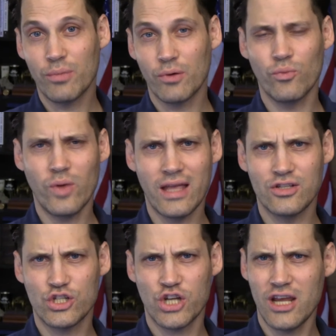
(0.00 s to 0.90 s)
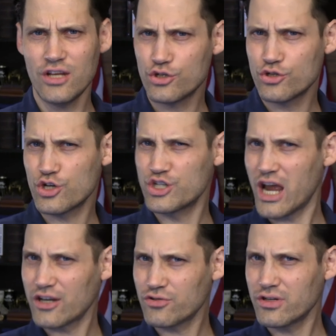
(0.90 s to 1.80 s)
but it changed
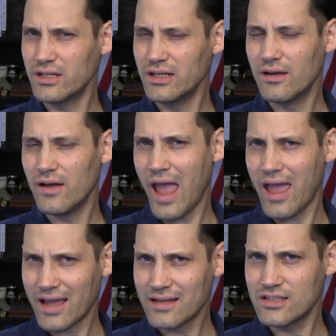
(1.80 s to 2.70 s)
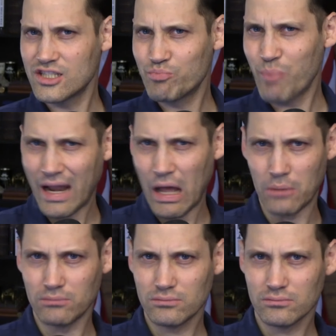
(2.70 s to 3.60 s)
trajectory and sped up.